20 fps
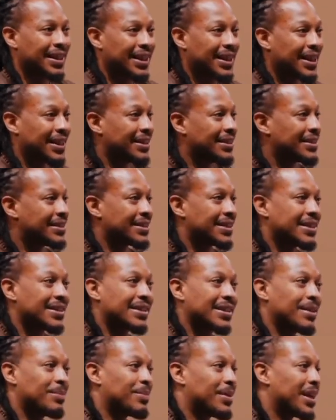can
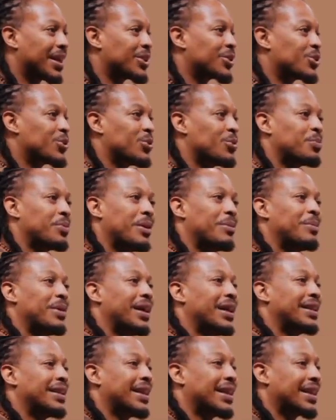dress up like
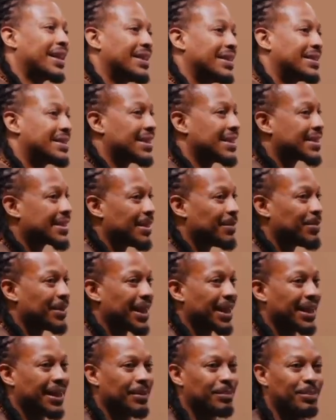Superman, they can dress up
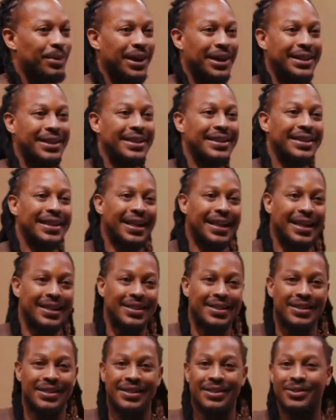like a bunny, they can
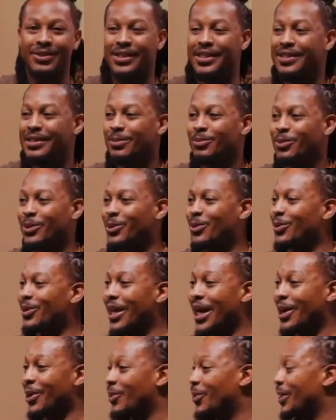dress up with
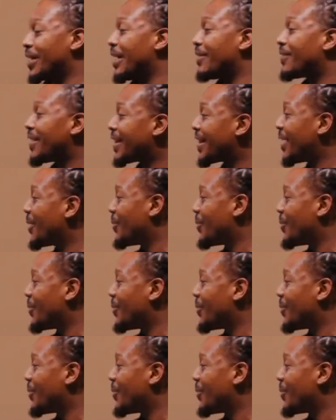like whatever they